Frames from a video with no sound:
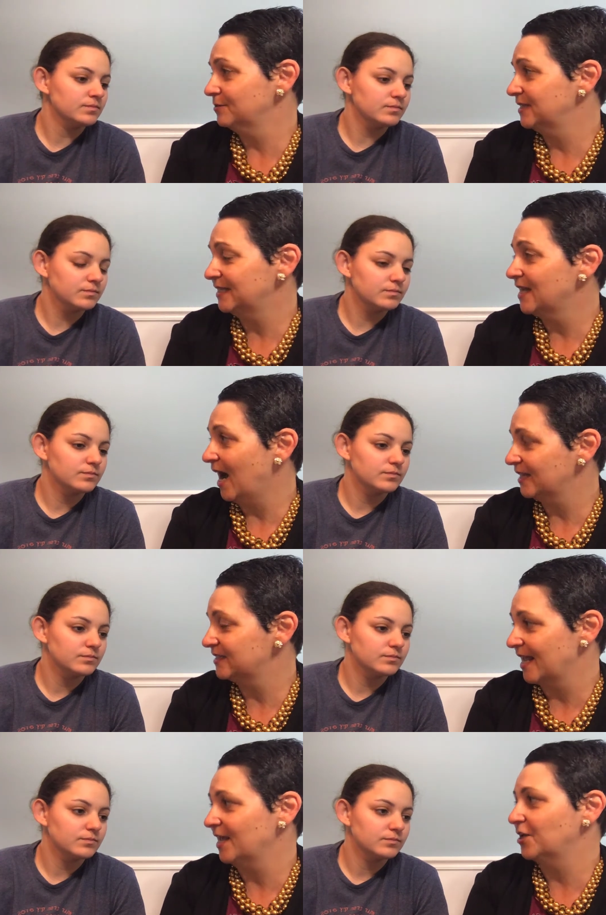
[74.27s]
Speaker 1: did not
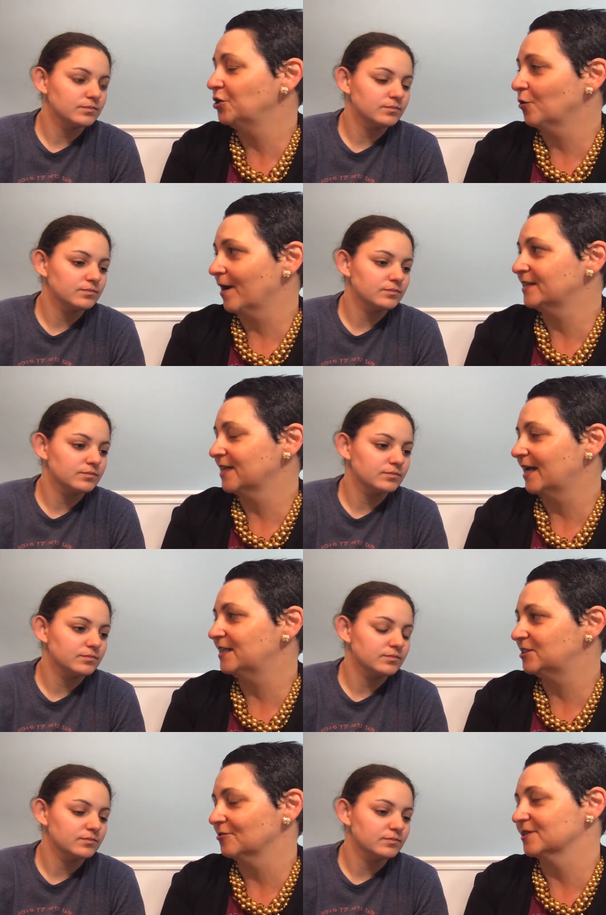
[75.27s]
take your anxiety
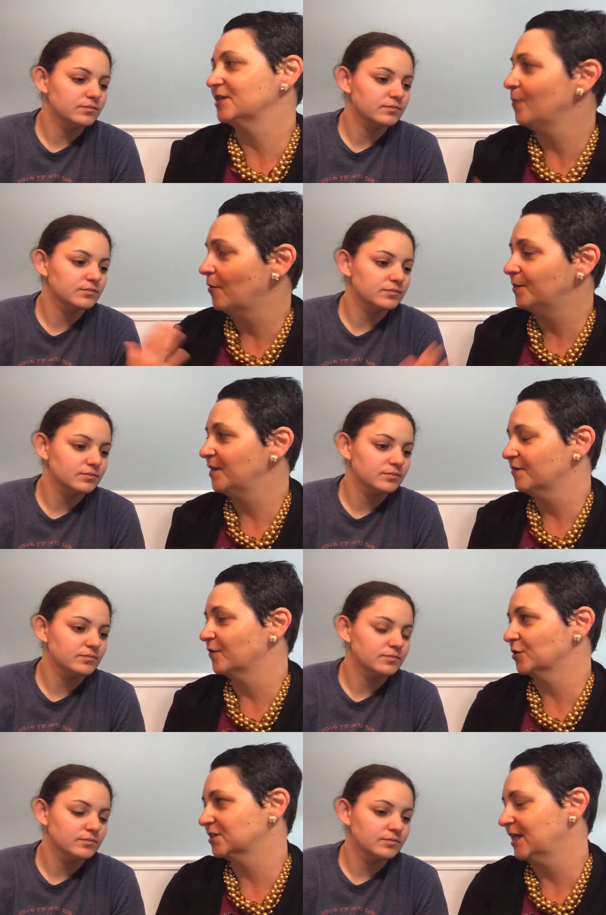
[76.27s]
seriously. What would be the
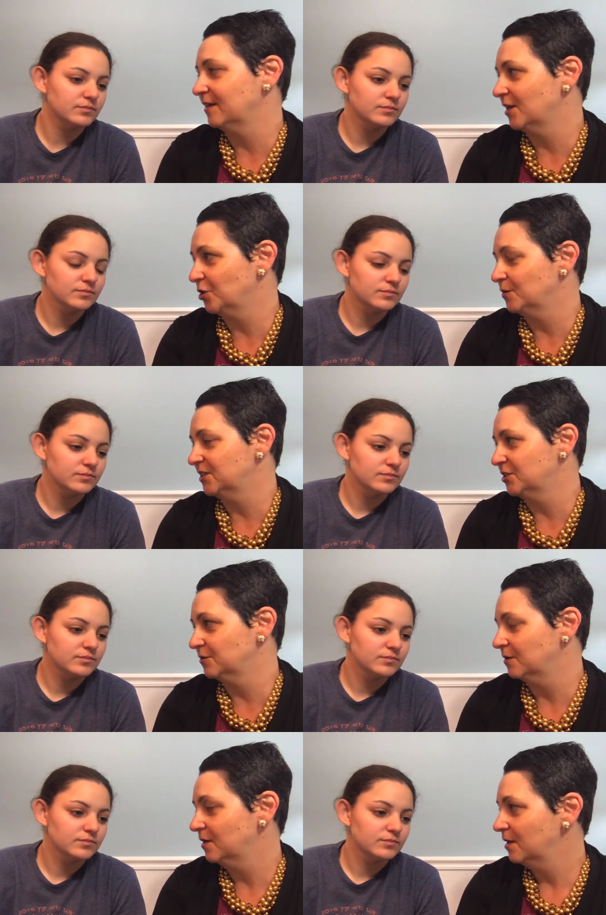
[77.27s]
first thing that you would do?
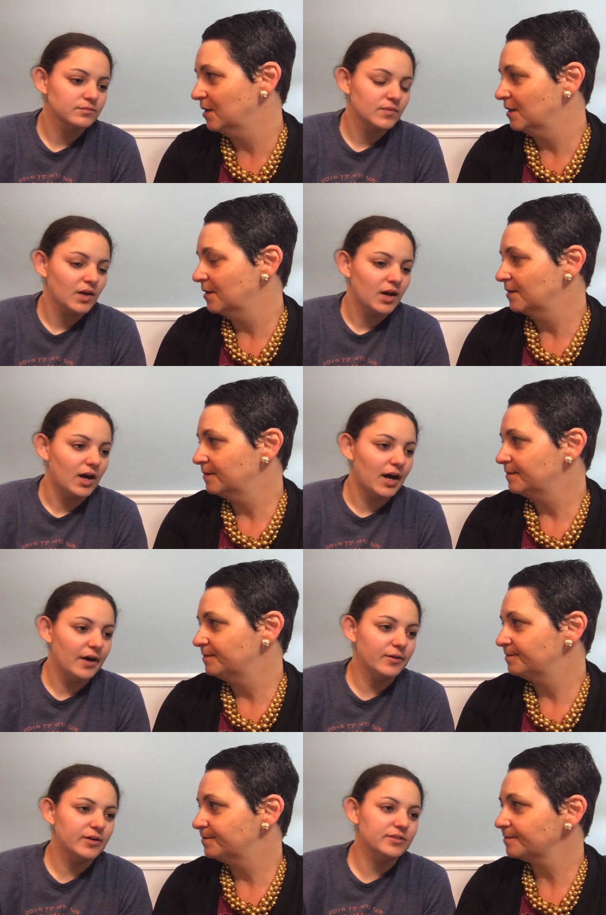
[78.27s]
I
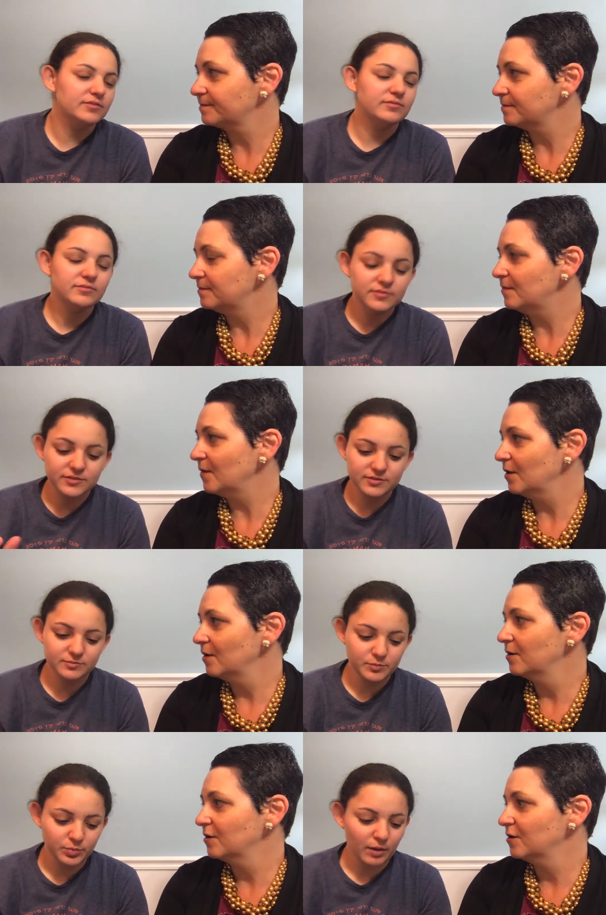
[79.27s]
would
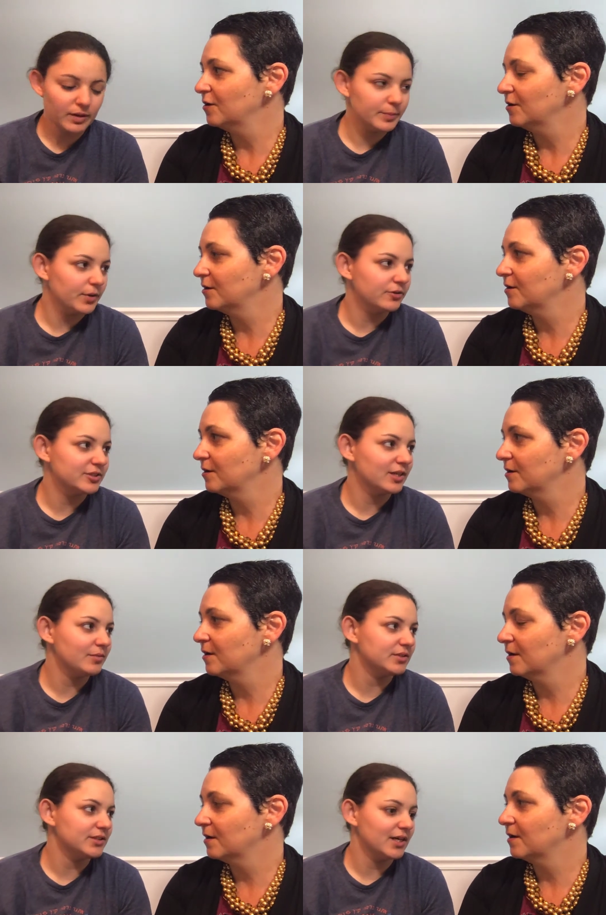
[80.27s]
Speaker 2: probably approach them
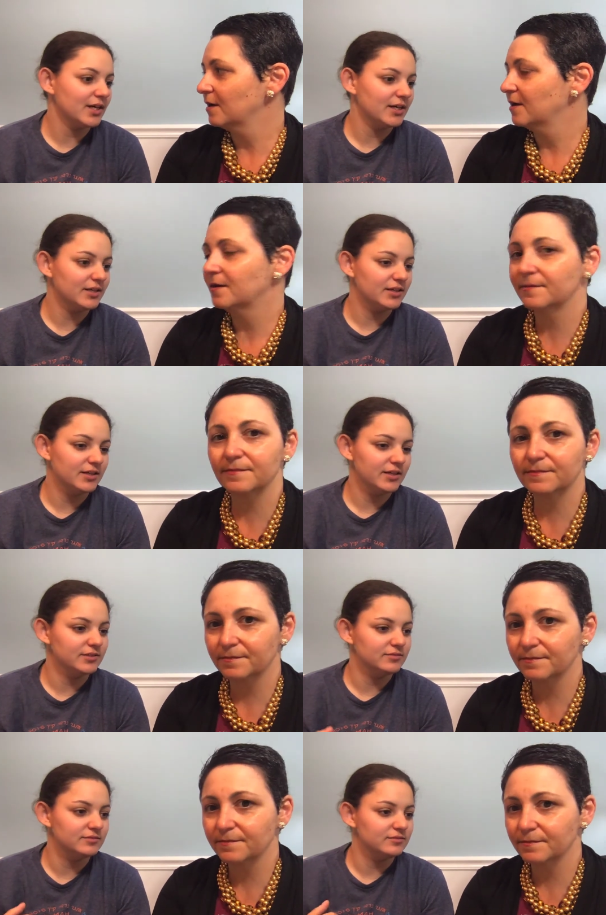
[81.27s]
and say it
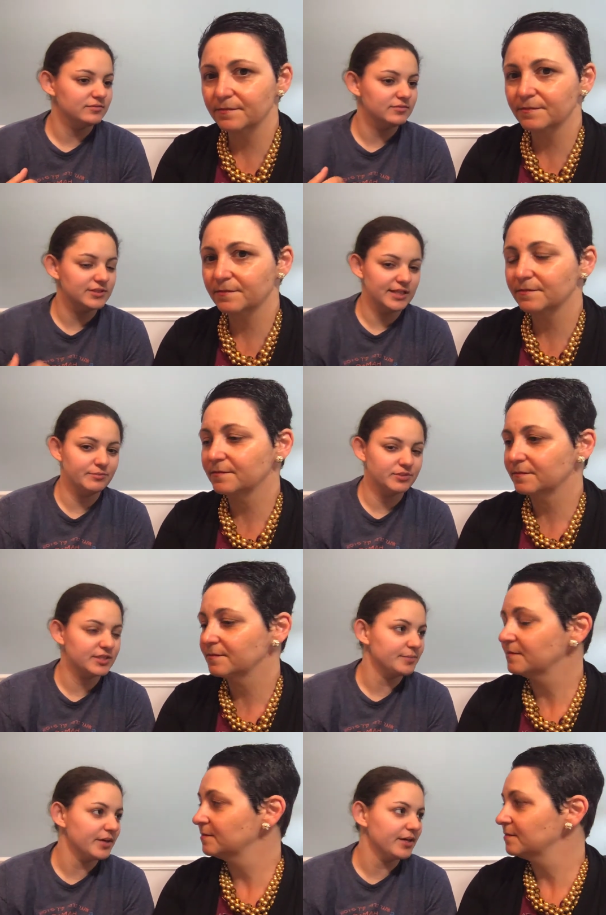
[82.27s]
seems
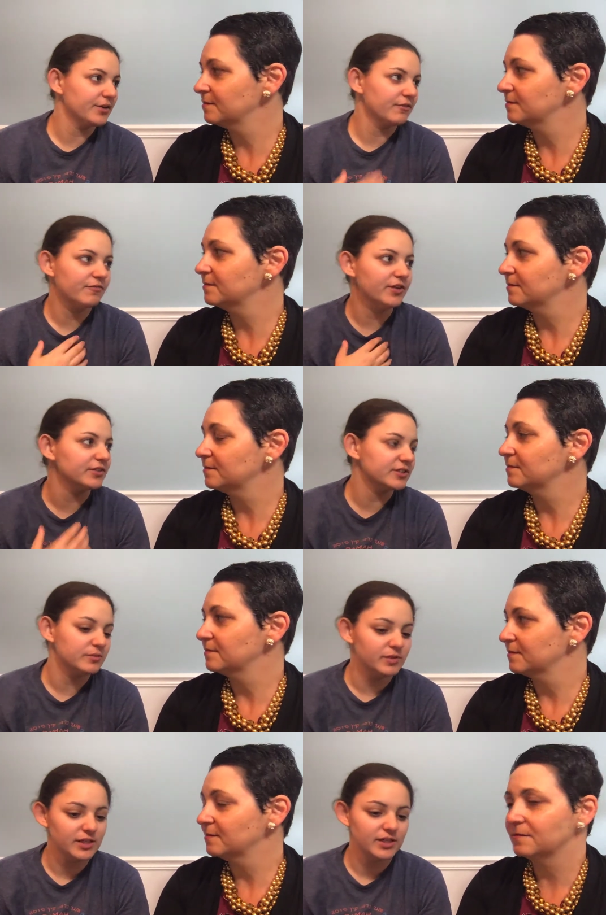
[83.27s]
to me or feels to
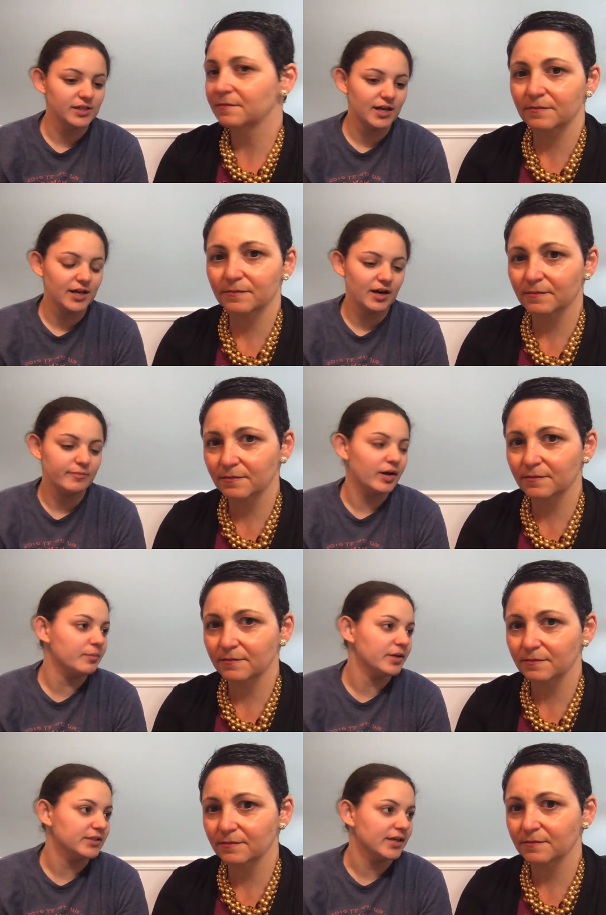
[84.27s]
me that I'm not
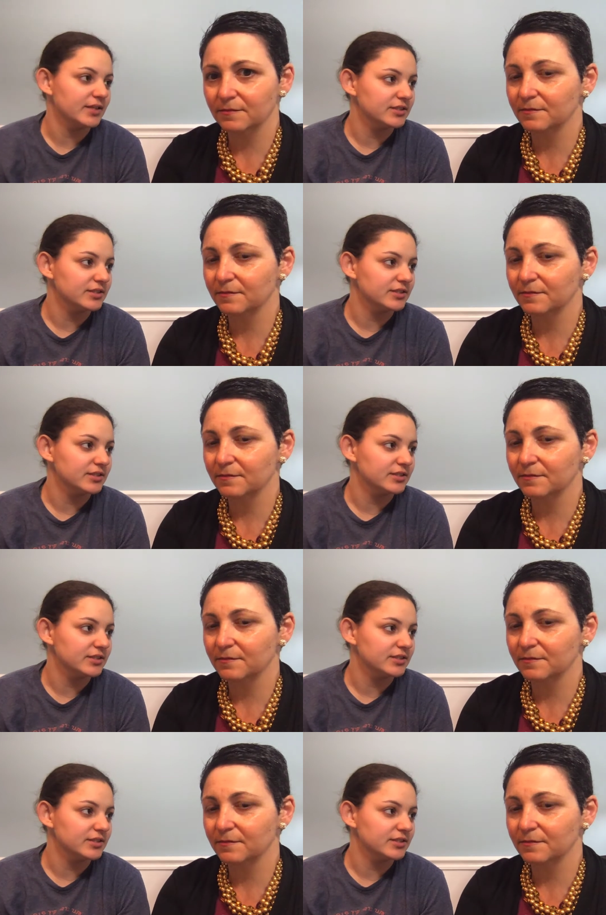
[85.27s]
being taken